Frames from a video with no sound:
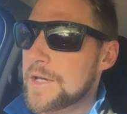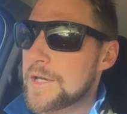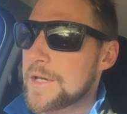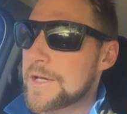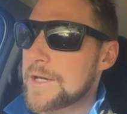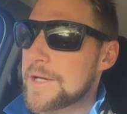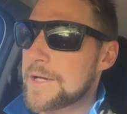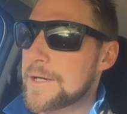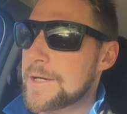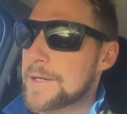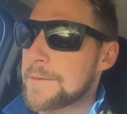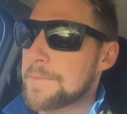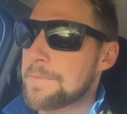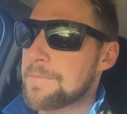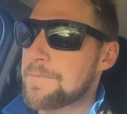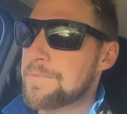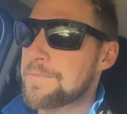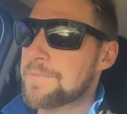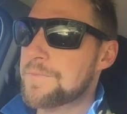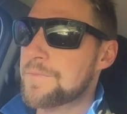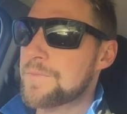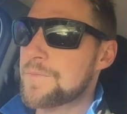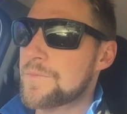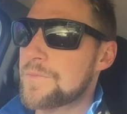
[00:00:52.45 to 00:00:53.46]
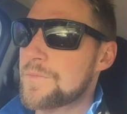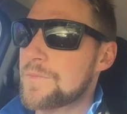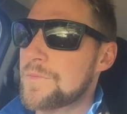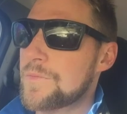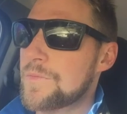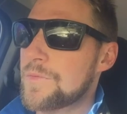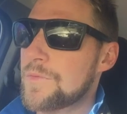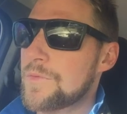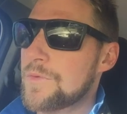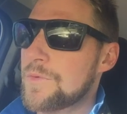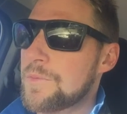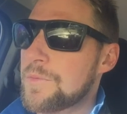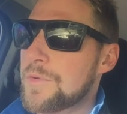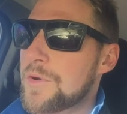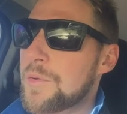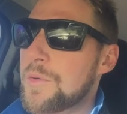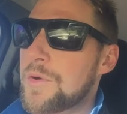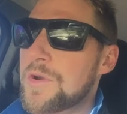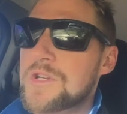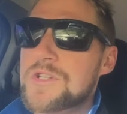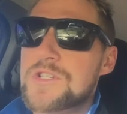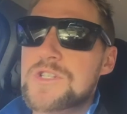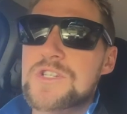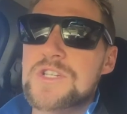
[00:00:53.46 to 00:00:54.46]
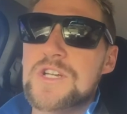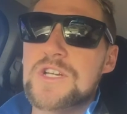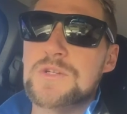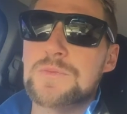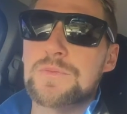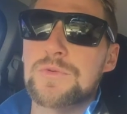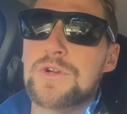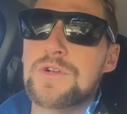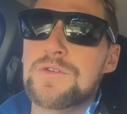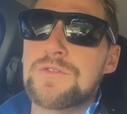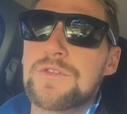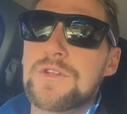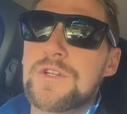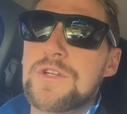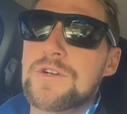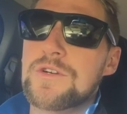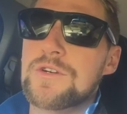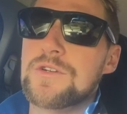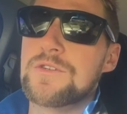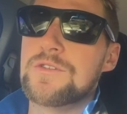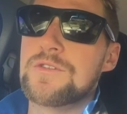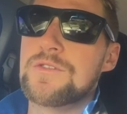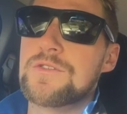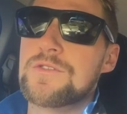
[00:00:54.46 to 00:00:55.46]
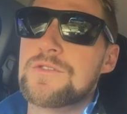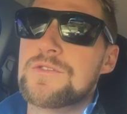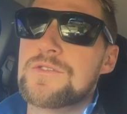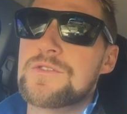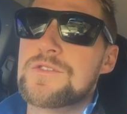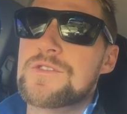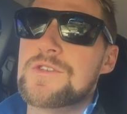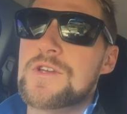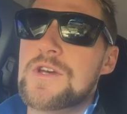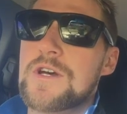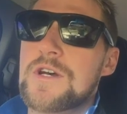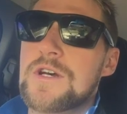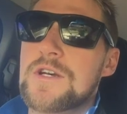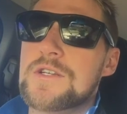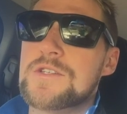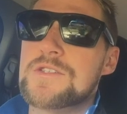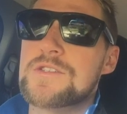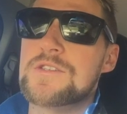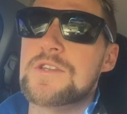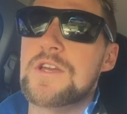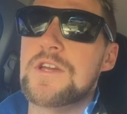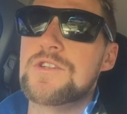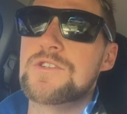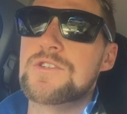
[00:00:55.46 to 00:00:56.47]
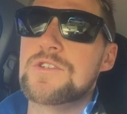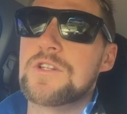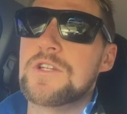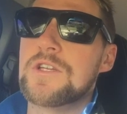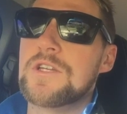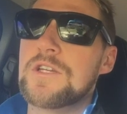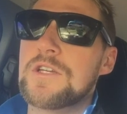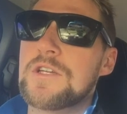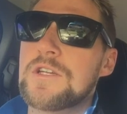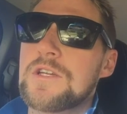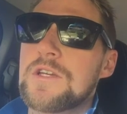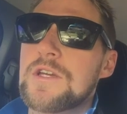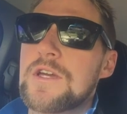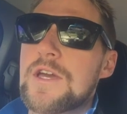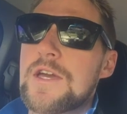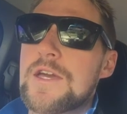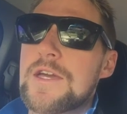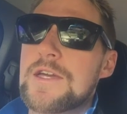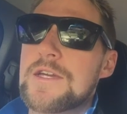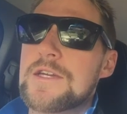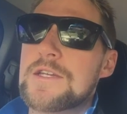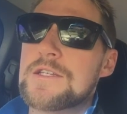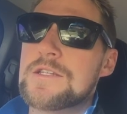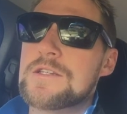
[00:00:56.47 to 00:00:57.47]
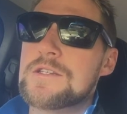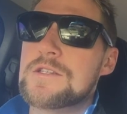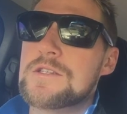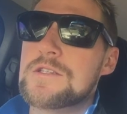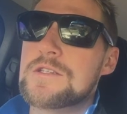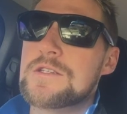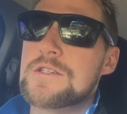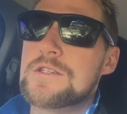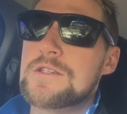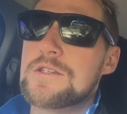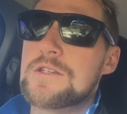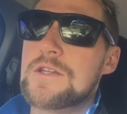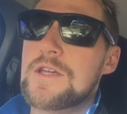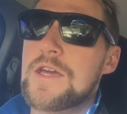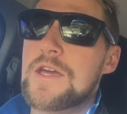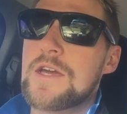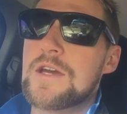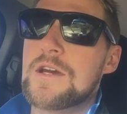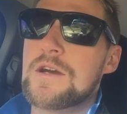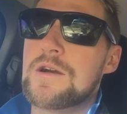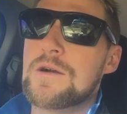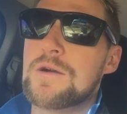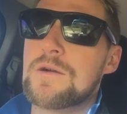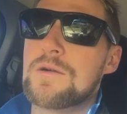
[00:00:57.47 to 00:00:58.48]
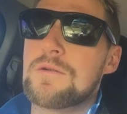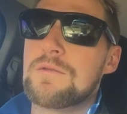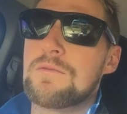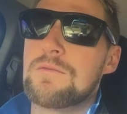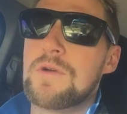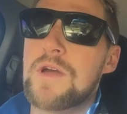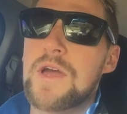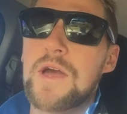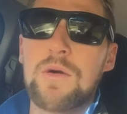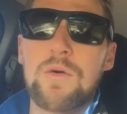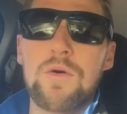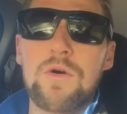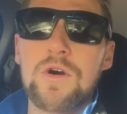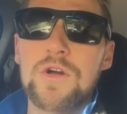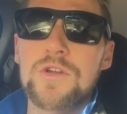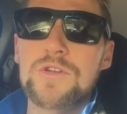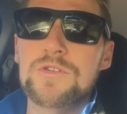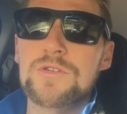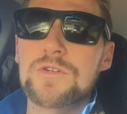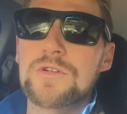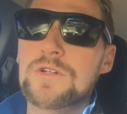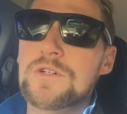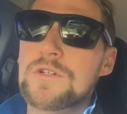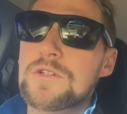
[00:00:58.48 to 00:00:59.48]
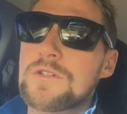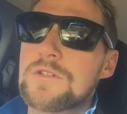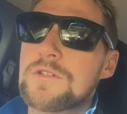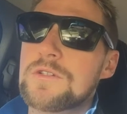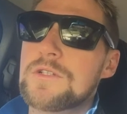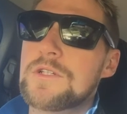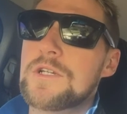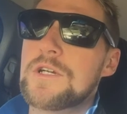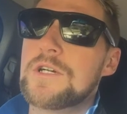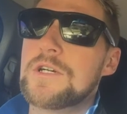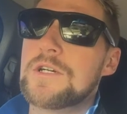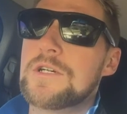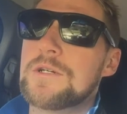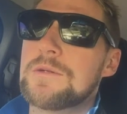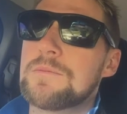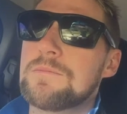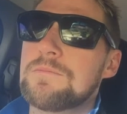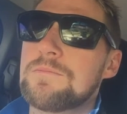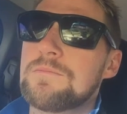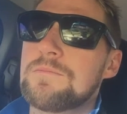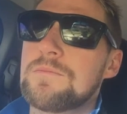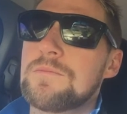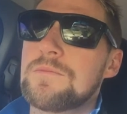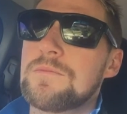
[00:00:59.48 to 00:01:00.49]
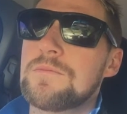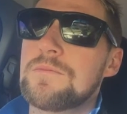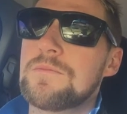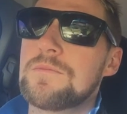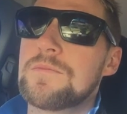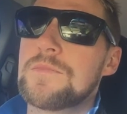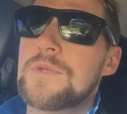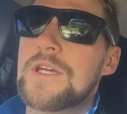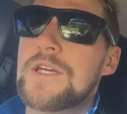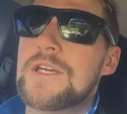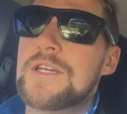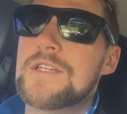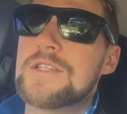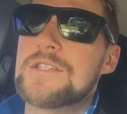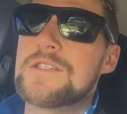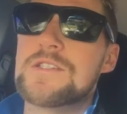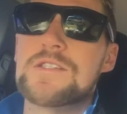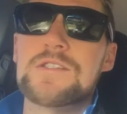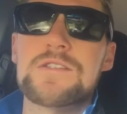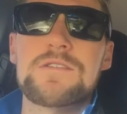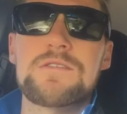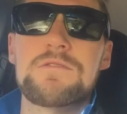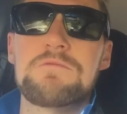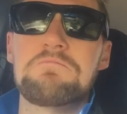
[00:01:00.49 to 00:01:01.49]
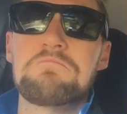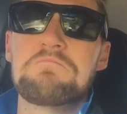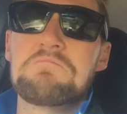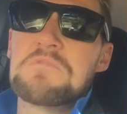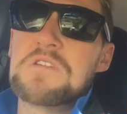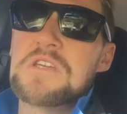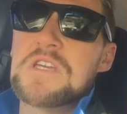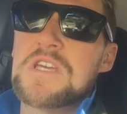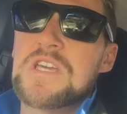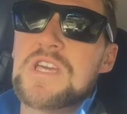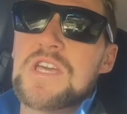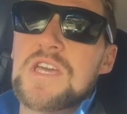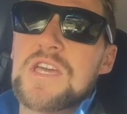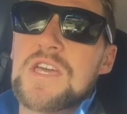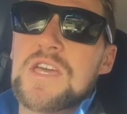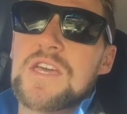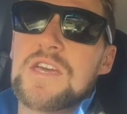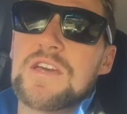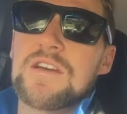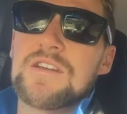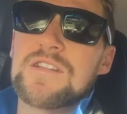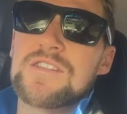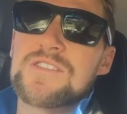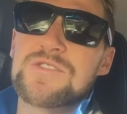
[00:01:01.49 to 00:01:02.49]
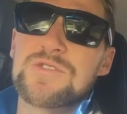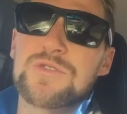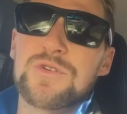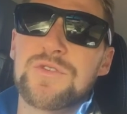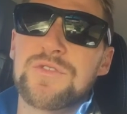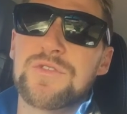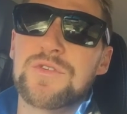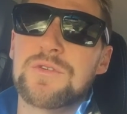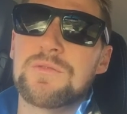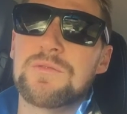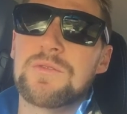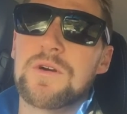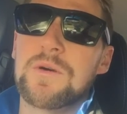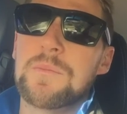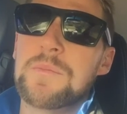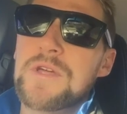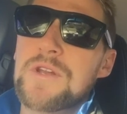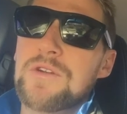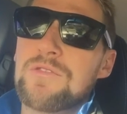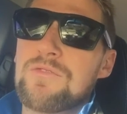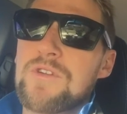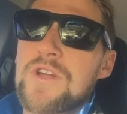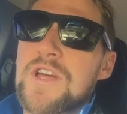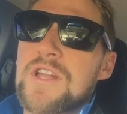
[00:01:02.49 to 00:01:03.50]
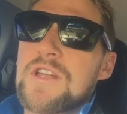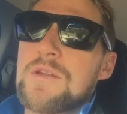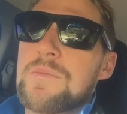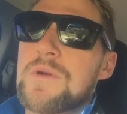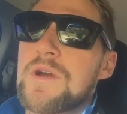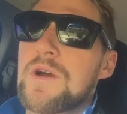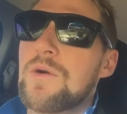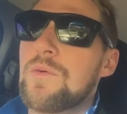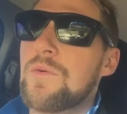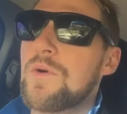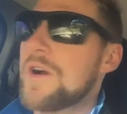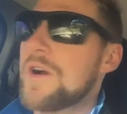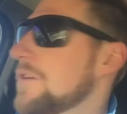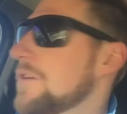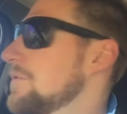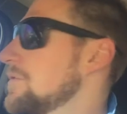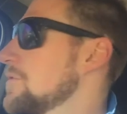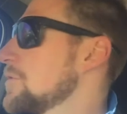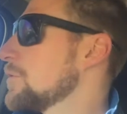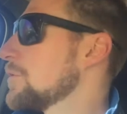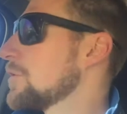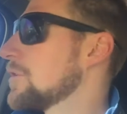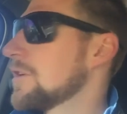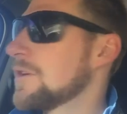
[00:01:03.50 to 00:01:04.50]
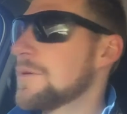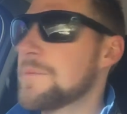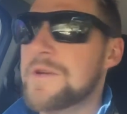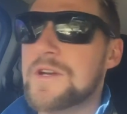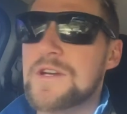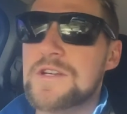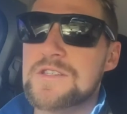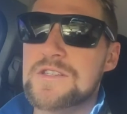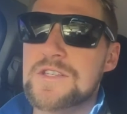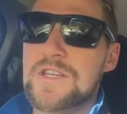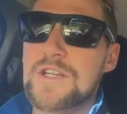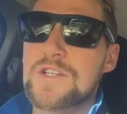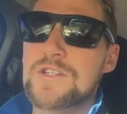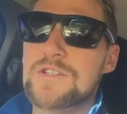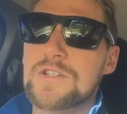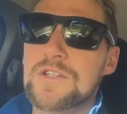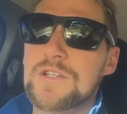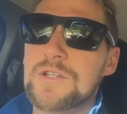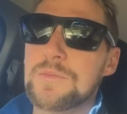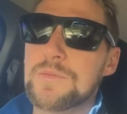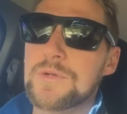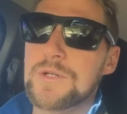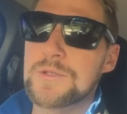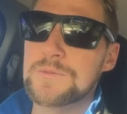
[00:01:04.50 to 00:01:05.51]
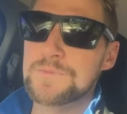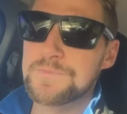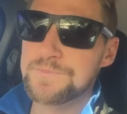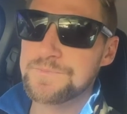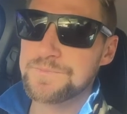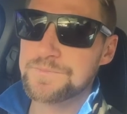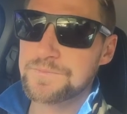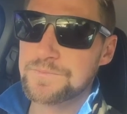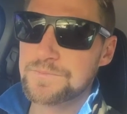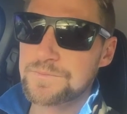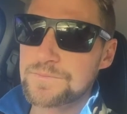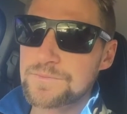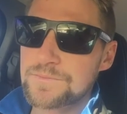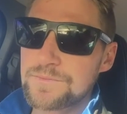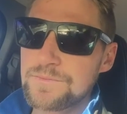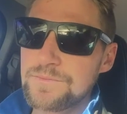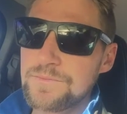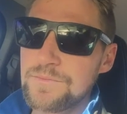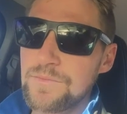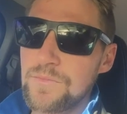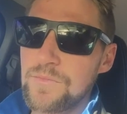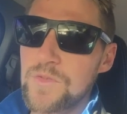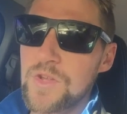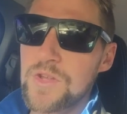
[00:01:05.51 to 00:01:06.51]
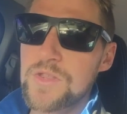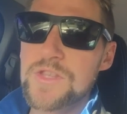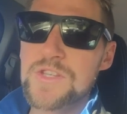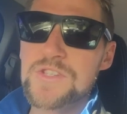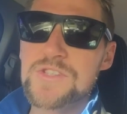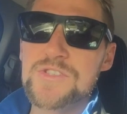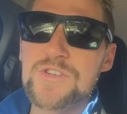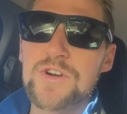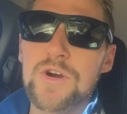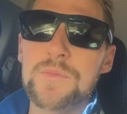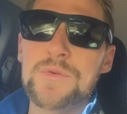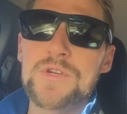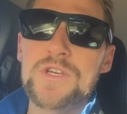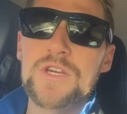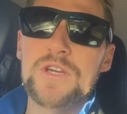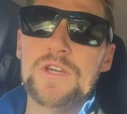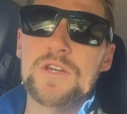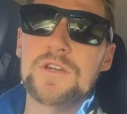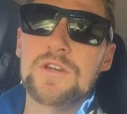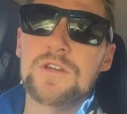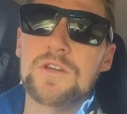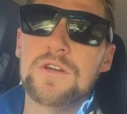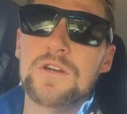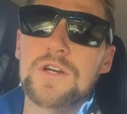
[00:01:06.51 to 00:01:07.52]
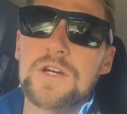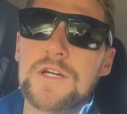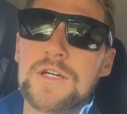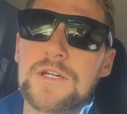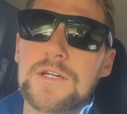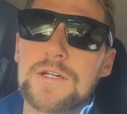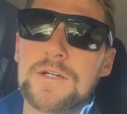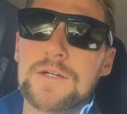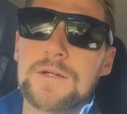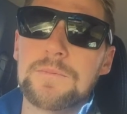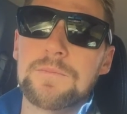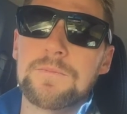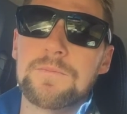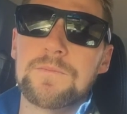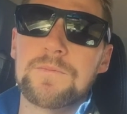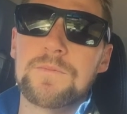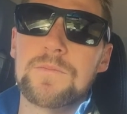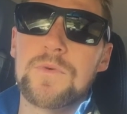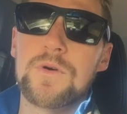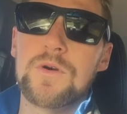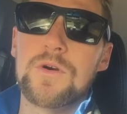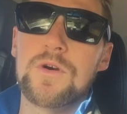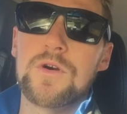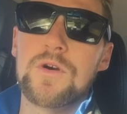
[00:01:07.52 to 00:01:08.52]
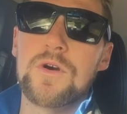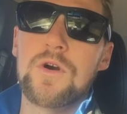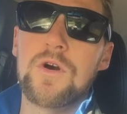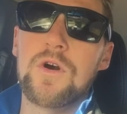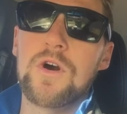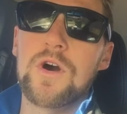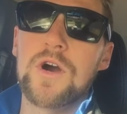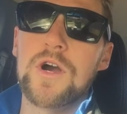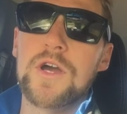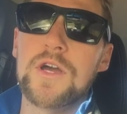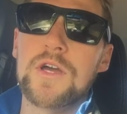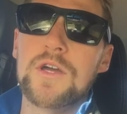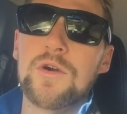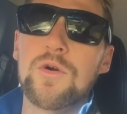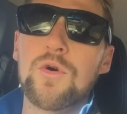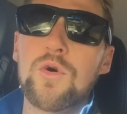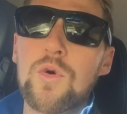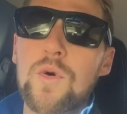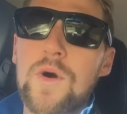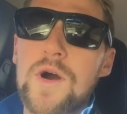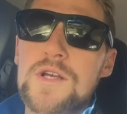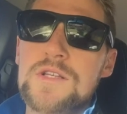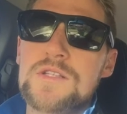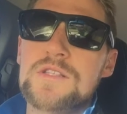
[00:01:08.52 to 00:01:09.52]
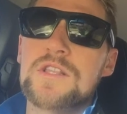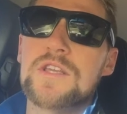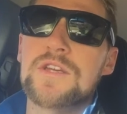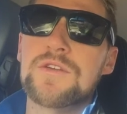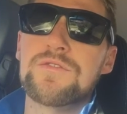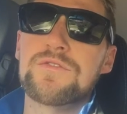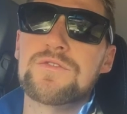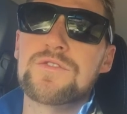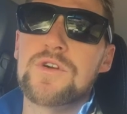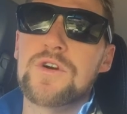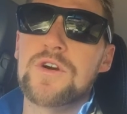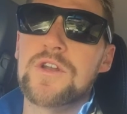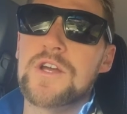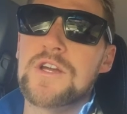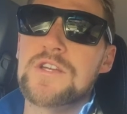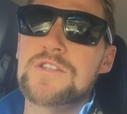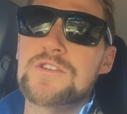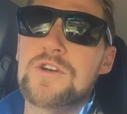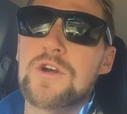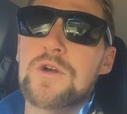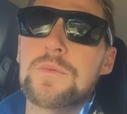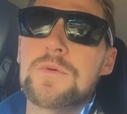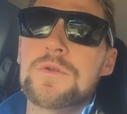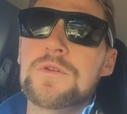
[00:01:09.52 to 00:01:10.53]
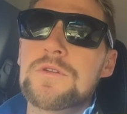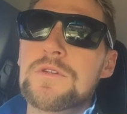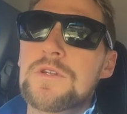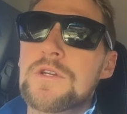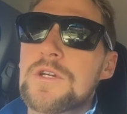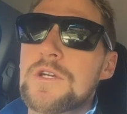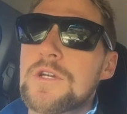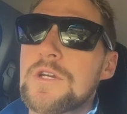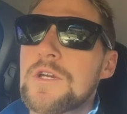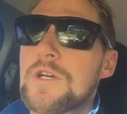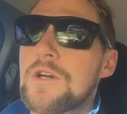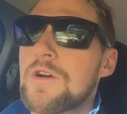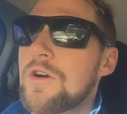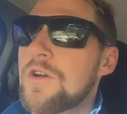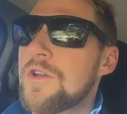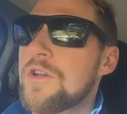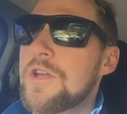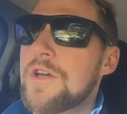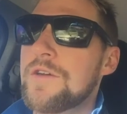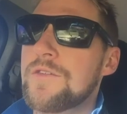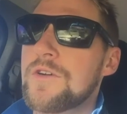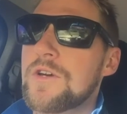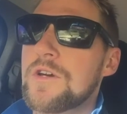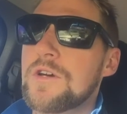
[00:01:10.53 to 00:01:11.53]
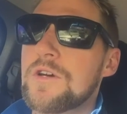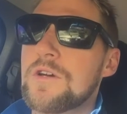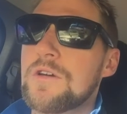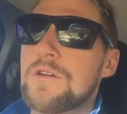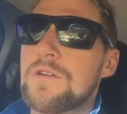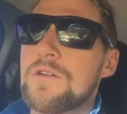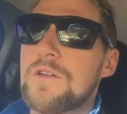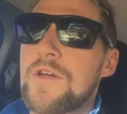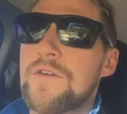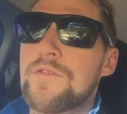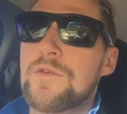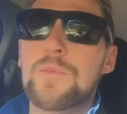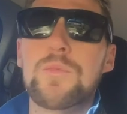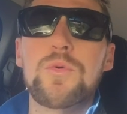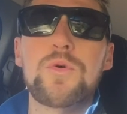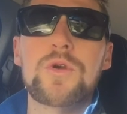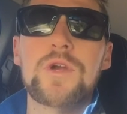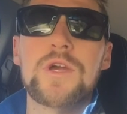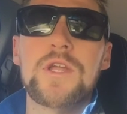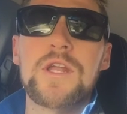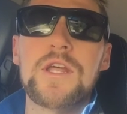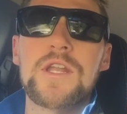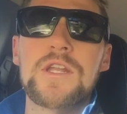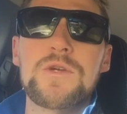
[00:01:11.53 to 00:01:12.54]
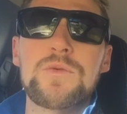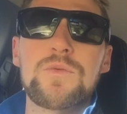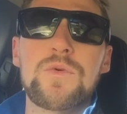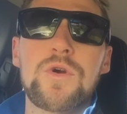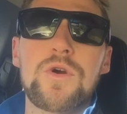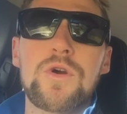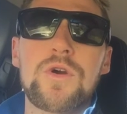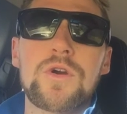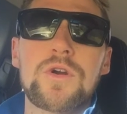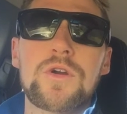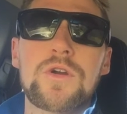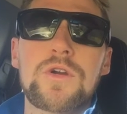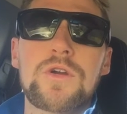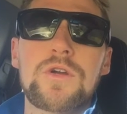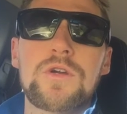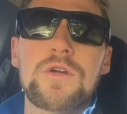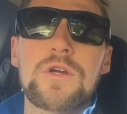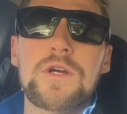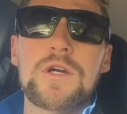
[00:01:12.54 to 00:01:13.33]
But I wanted to touch briefly on scheduling and how I do it, and yeah, it's sort of a roundabout of talking about scheduling, but this time of year, I always leave Fridays open. I never book in any work